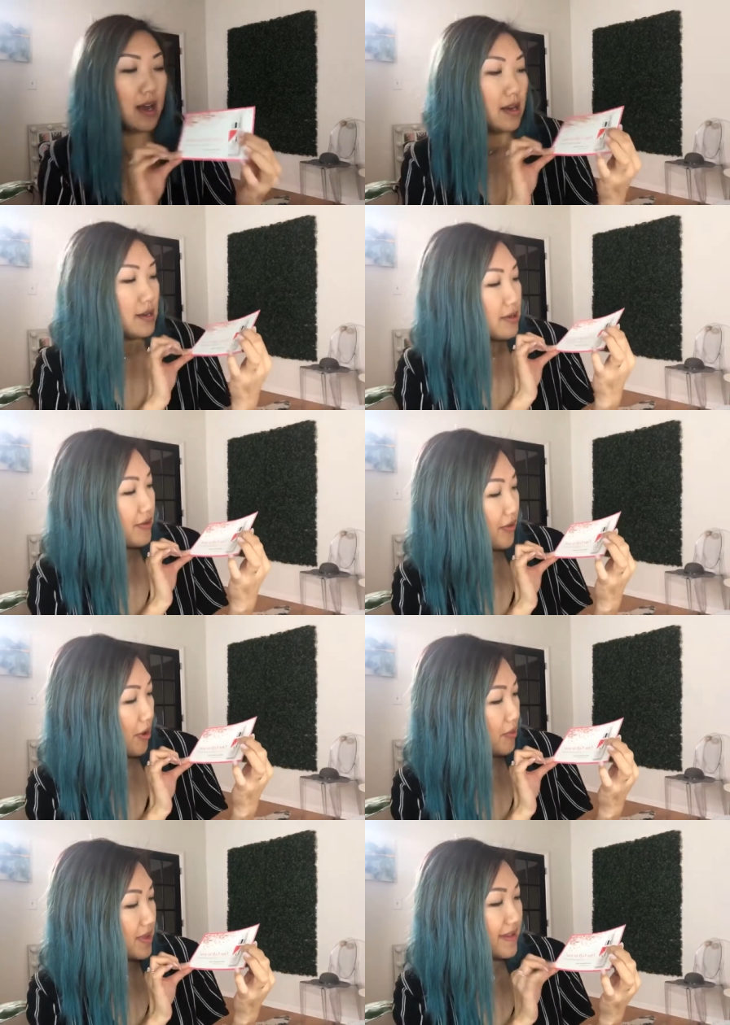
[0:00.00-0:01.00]

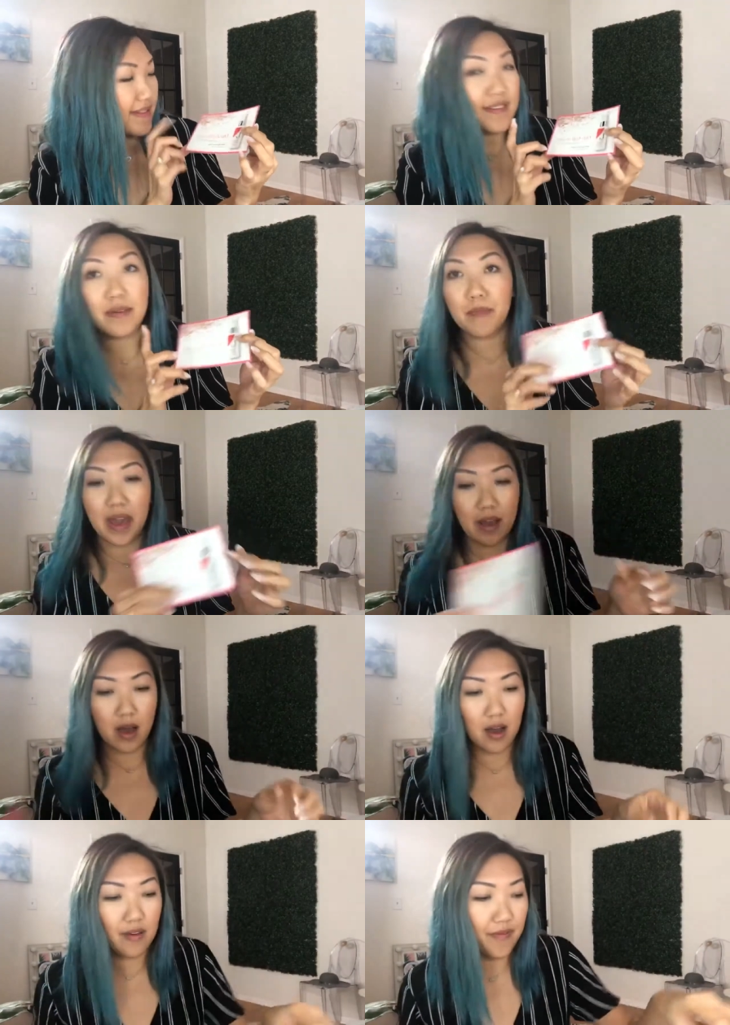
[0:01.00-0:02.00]
So this is the
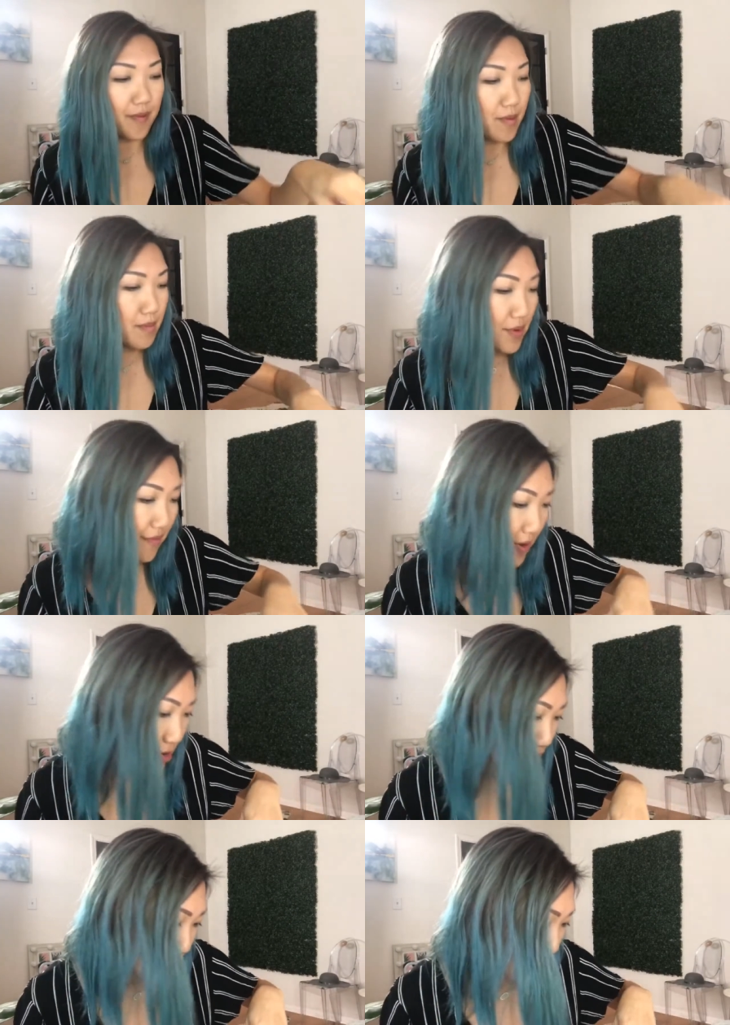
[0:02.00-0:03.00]
Make-Off Remover
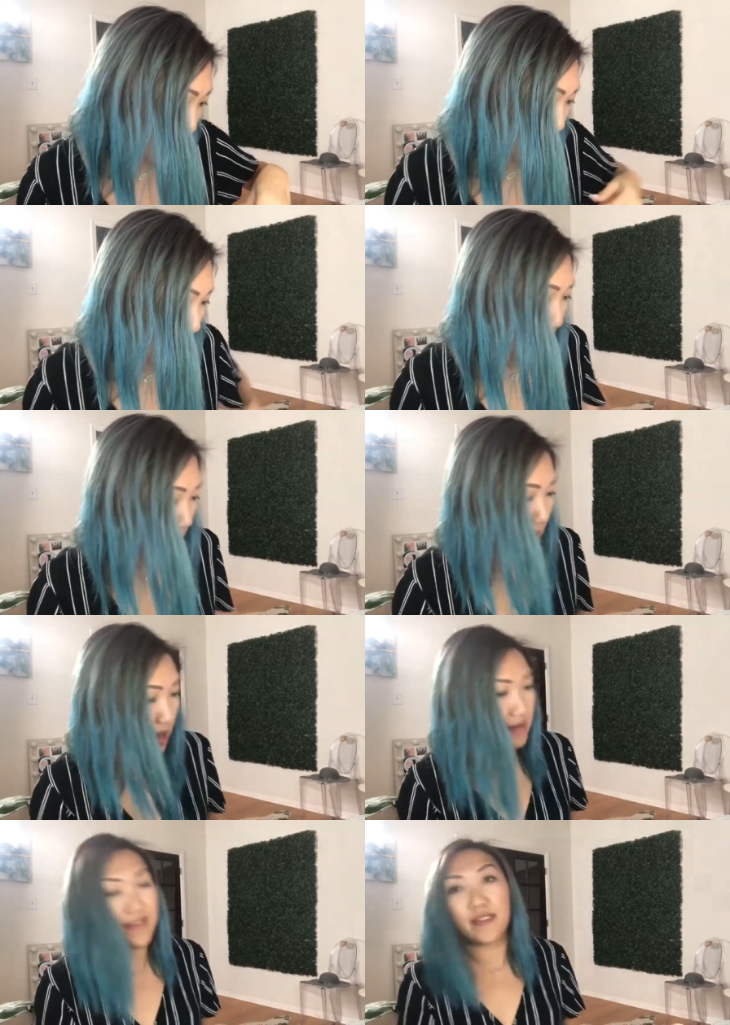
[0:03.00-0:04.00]
Spray.
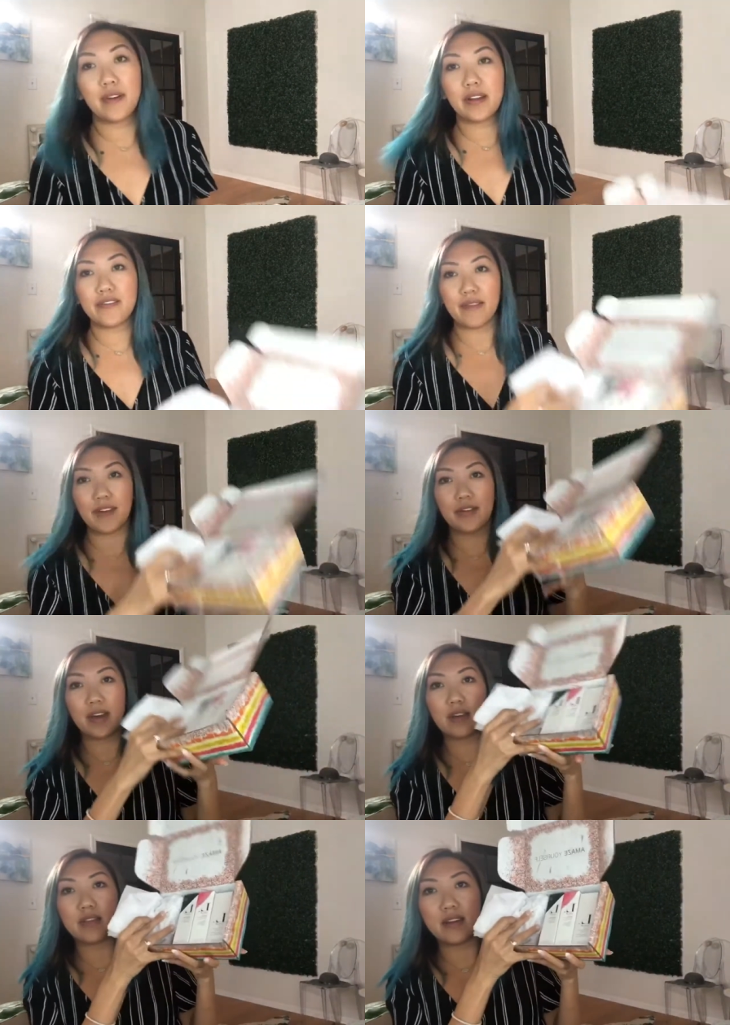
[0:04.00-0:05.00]
So here's
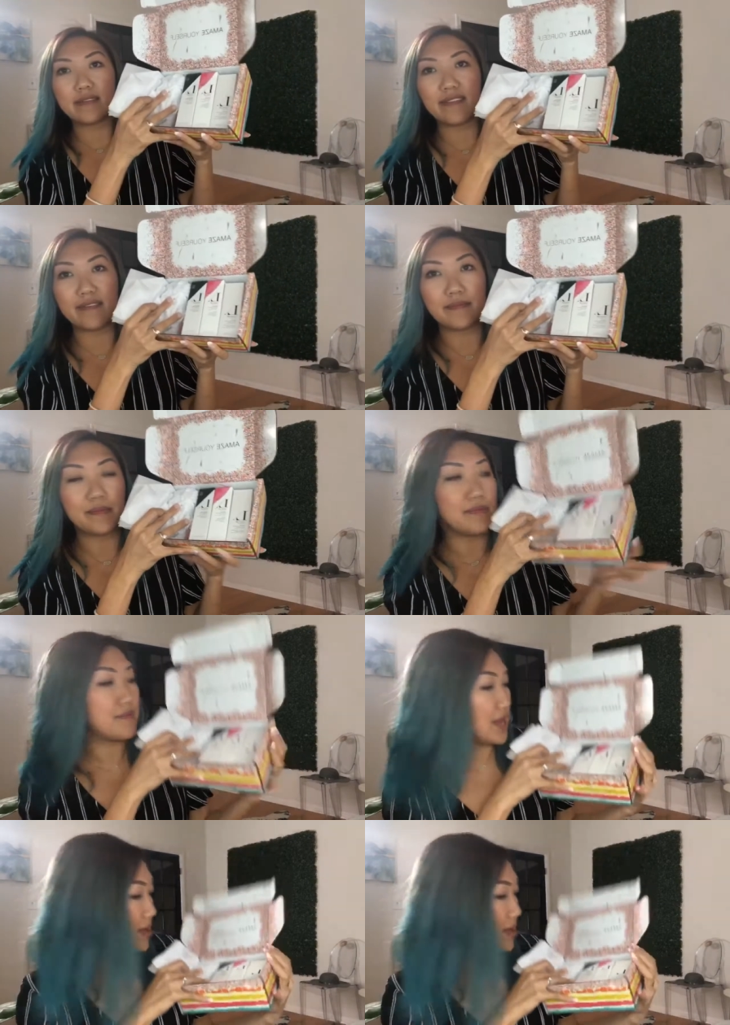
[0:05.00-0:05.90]
everything that's in the